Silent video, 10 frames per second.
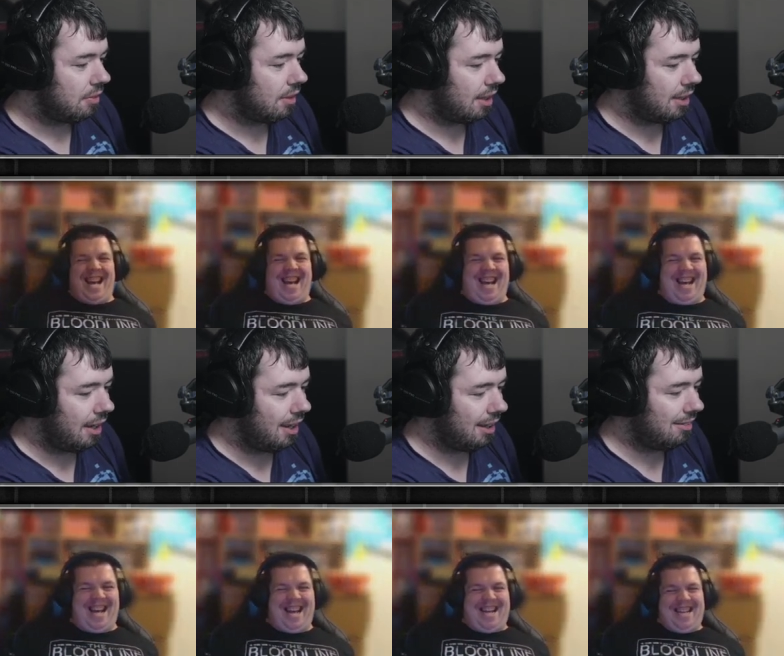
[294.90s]

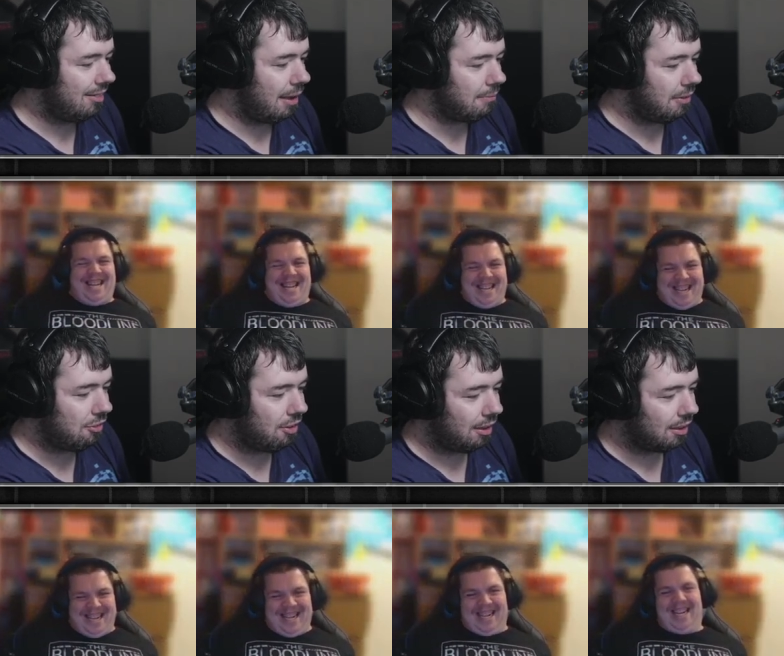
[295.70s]
Speaker 1: Okay, accept the
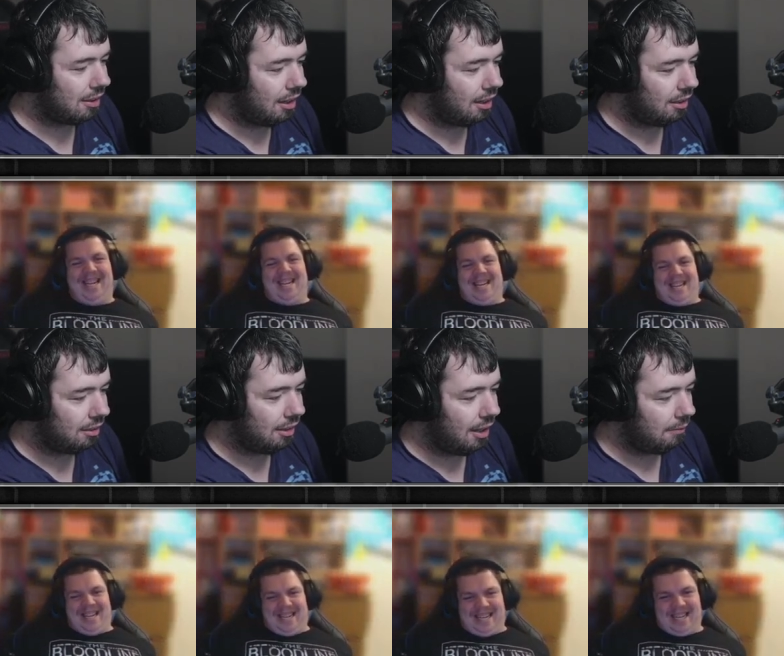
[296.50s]
trainer card.
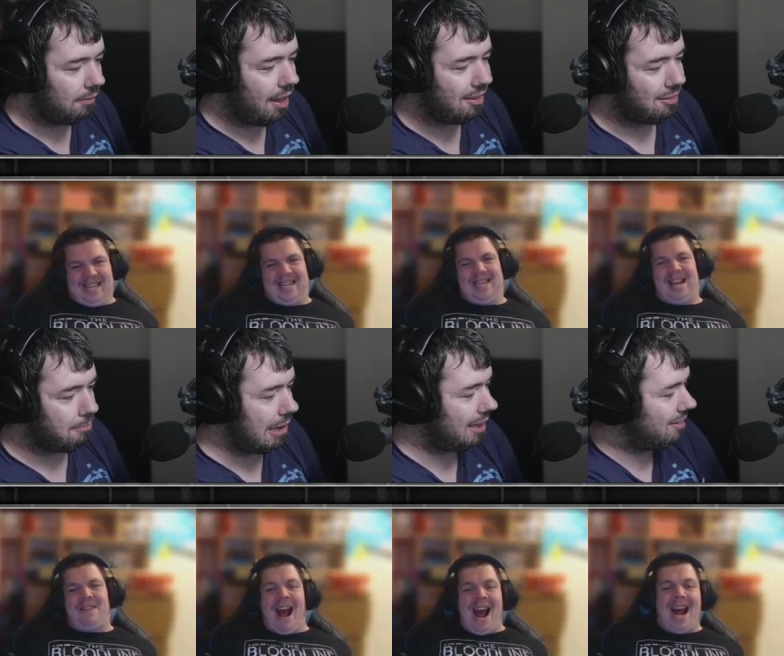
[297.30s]
Yep, that's
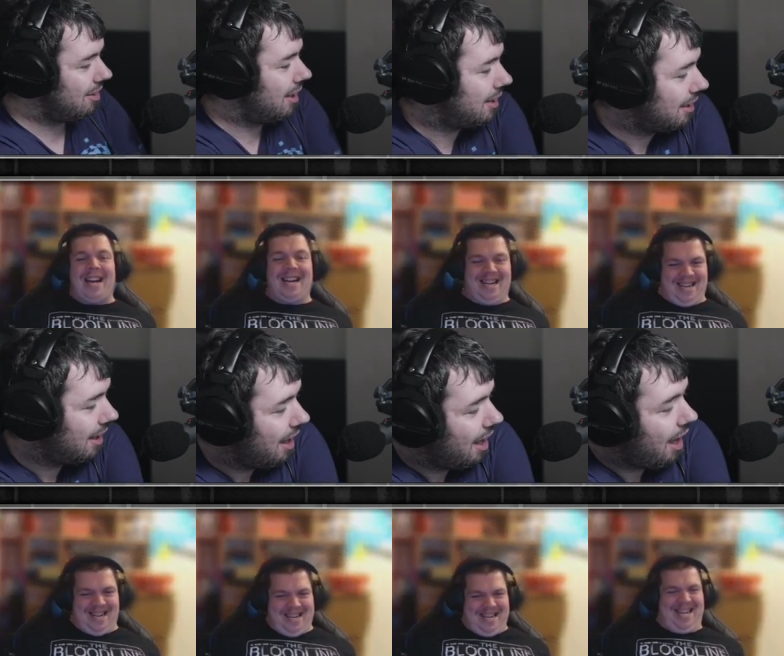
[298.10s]
amazing.
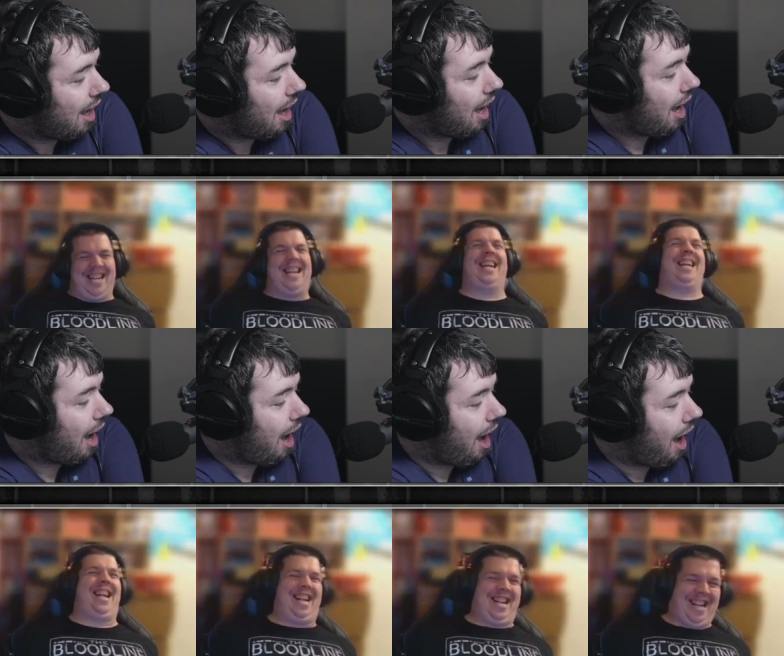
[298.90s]

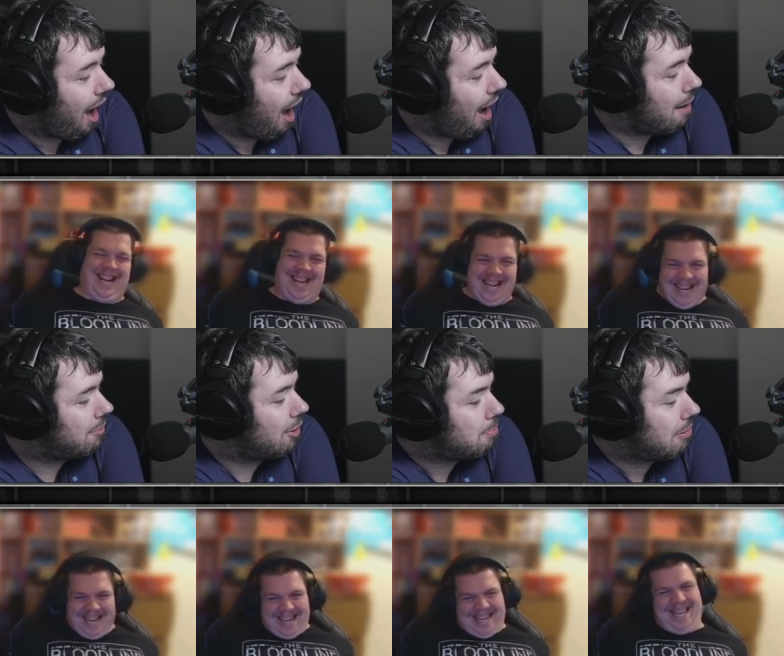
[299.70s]
I'm
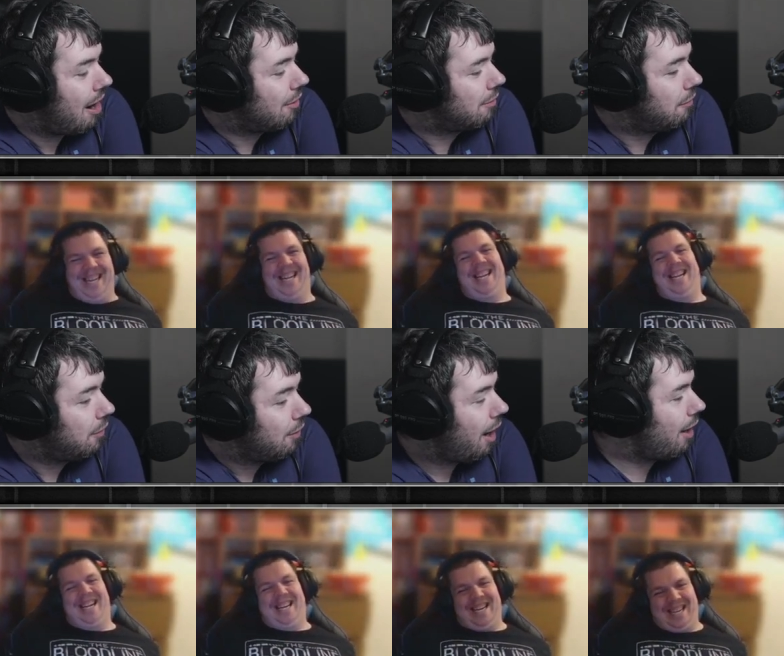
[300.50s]
so proud of
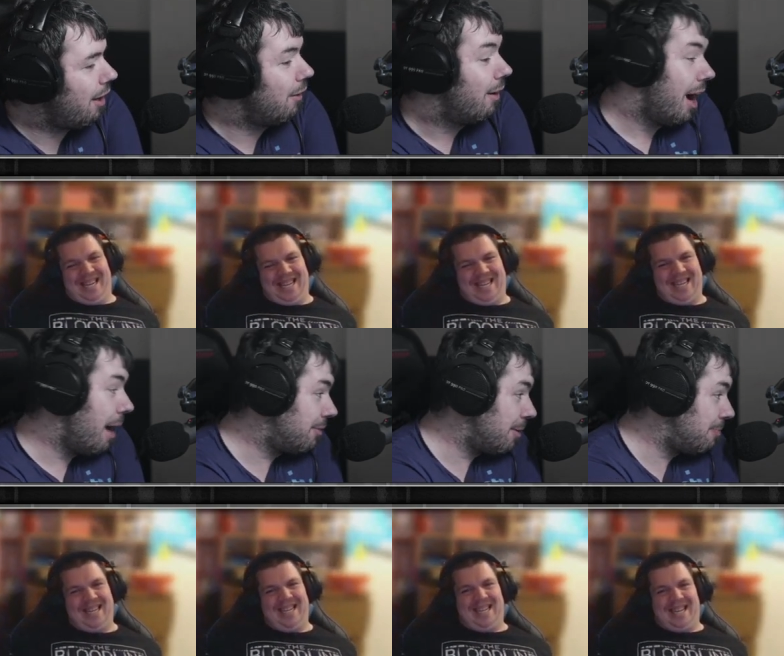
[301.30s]
you. I know,
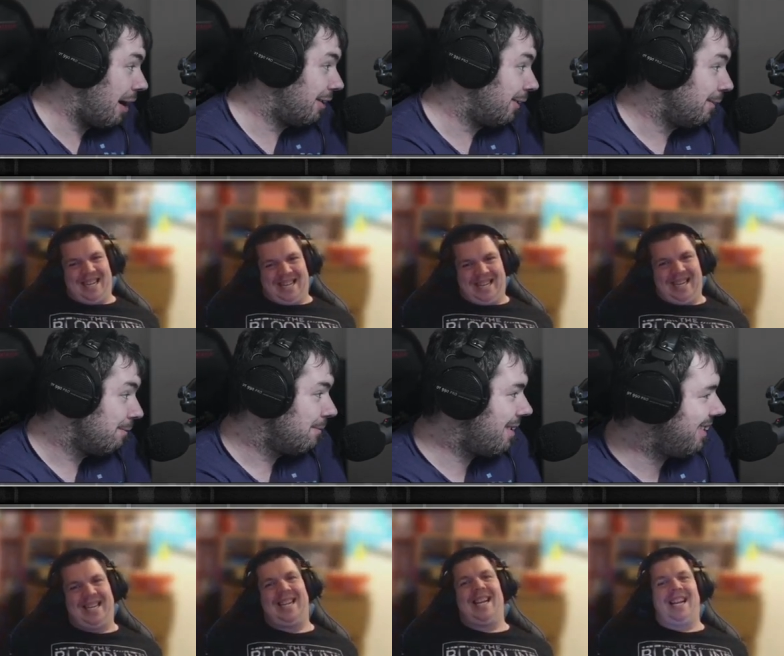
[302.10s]
I'm so proud of you.
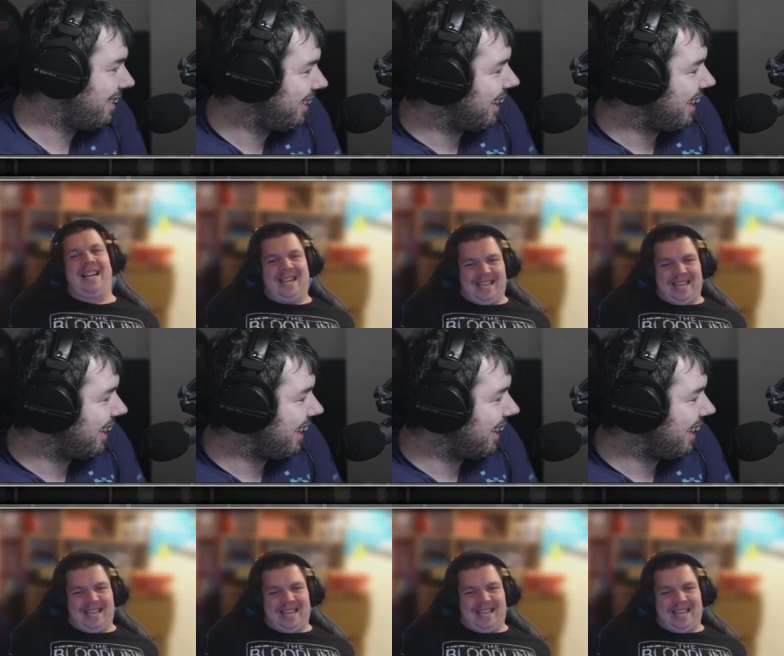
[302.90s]
Fuck!